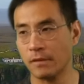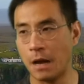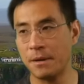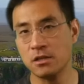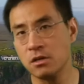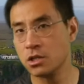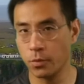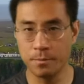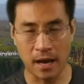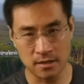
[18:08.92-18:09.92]
But it's going to
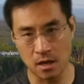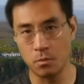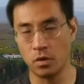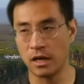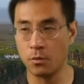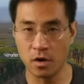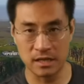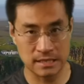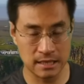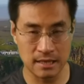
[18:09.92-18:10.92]
swing back somewhat. And we
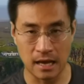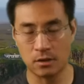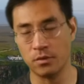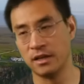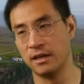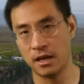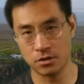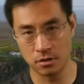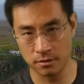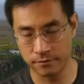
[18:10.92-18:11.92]
already see that with the
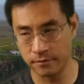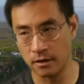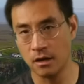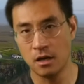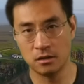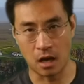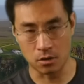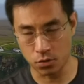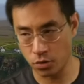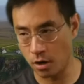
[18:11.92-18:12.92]
election of
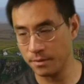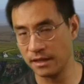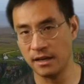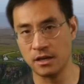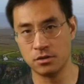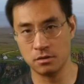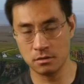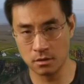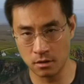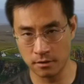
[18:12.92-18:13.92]
Donald Trump, the
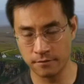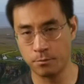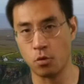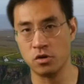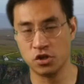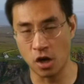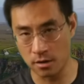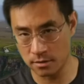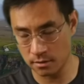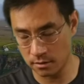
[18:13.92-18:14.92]
elections of Boris
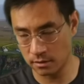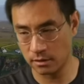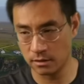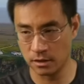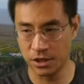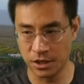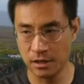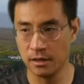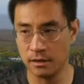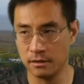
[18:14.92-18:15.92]
Johnson in
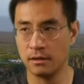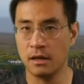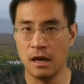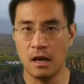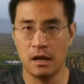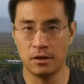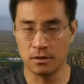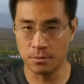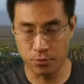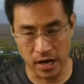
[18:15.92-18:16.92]
England,
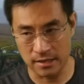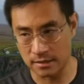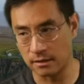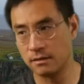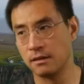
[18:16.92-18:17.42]
the Brexit,